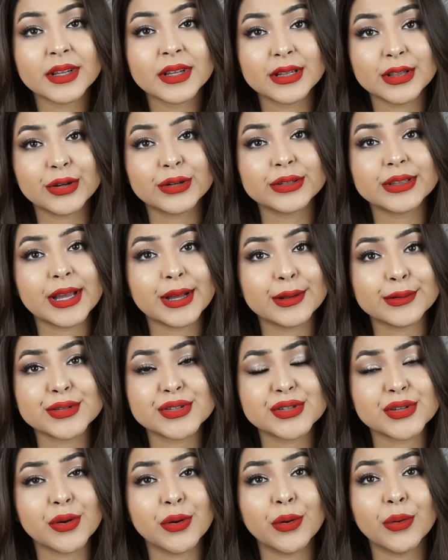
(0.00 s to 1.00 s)
lockdown,
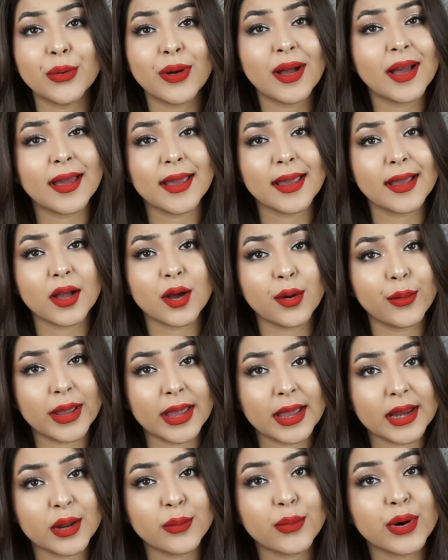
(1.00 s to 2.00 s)
so I ain't going
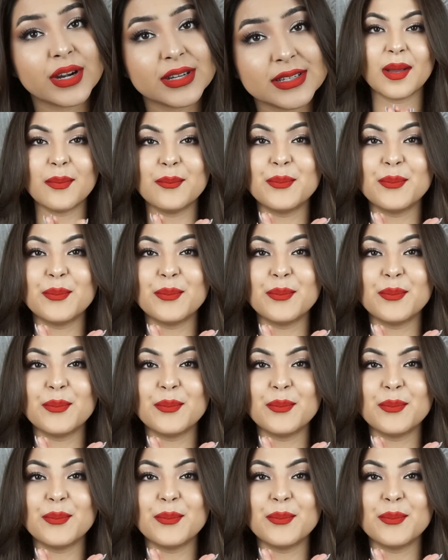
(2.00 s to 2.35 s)
anywhere.